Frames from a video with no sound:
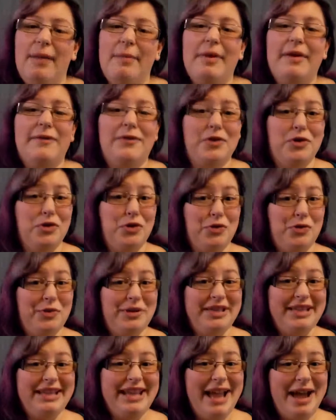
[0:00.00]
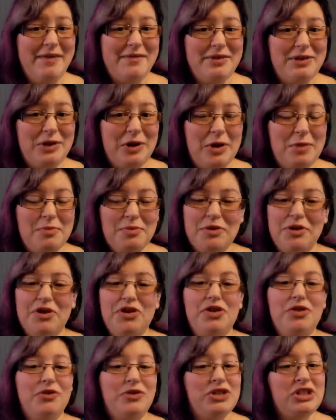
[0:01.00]
If you're a really avid LARPer
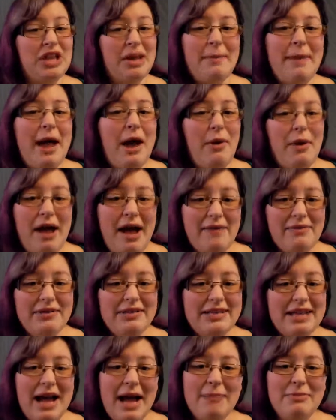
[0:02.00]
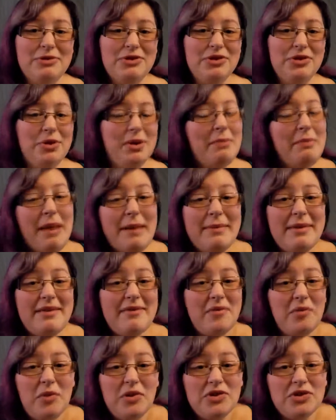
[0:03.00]
and you somehow have the time to do it, maybe
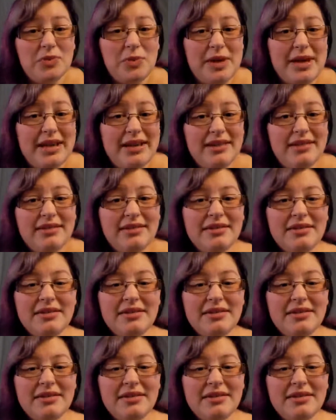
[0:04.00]
even once a week.